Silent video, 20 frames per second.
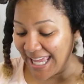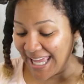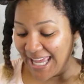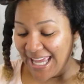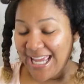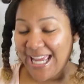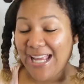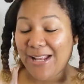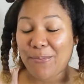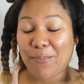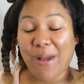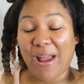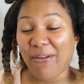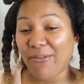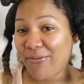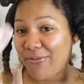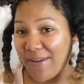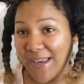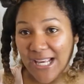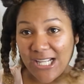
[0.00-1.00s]
and my
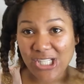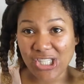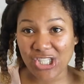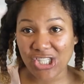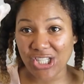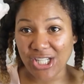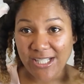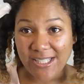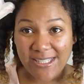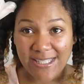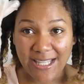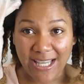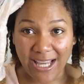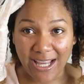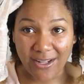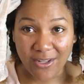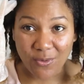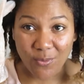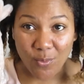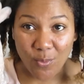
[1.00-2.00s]
face just
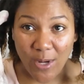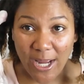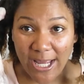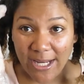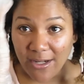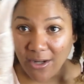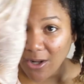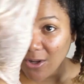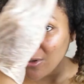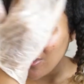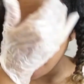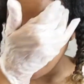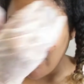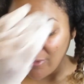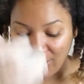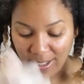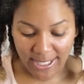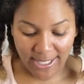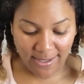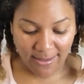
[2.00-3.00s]
get red all over
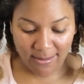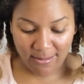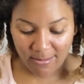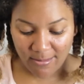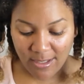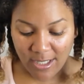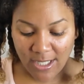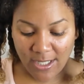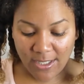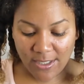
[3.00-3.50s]
here.